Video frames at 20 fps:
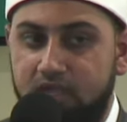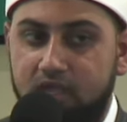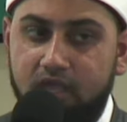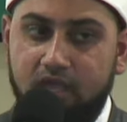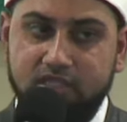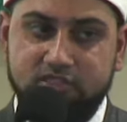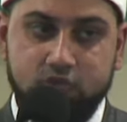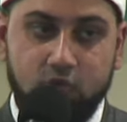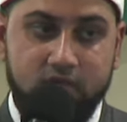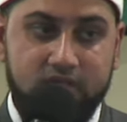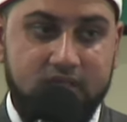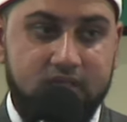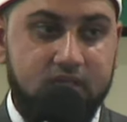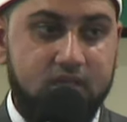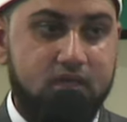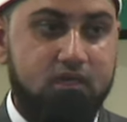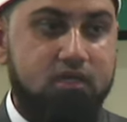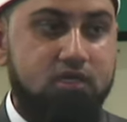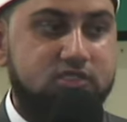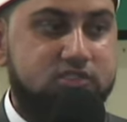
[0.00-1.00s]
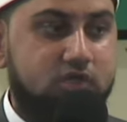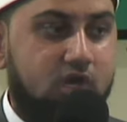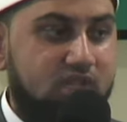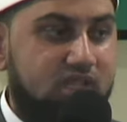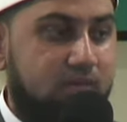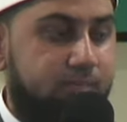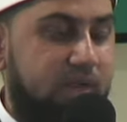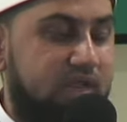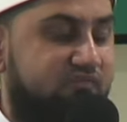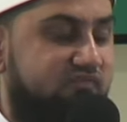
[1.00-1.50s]
And so he saw
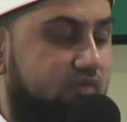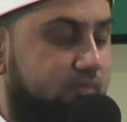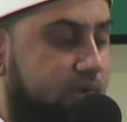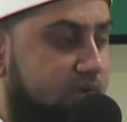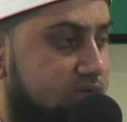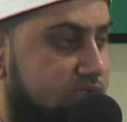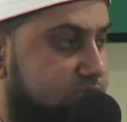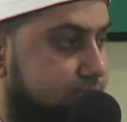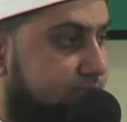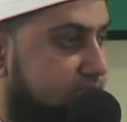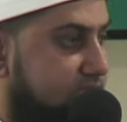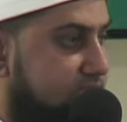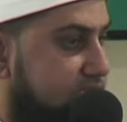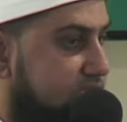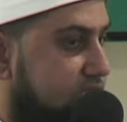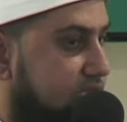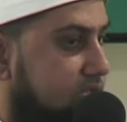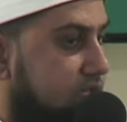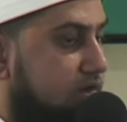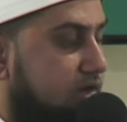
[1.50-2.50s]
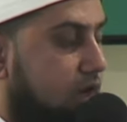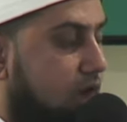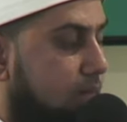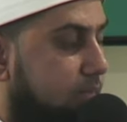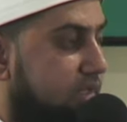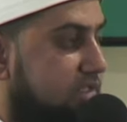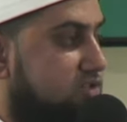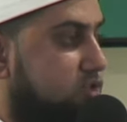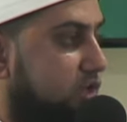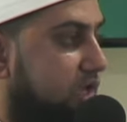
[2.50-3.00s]
that painful punishment
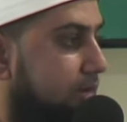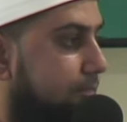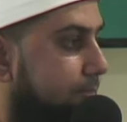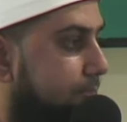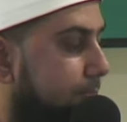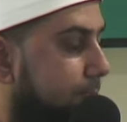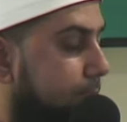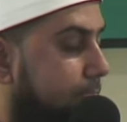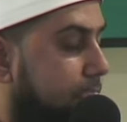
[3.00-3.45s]
coming to him,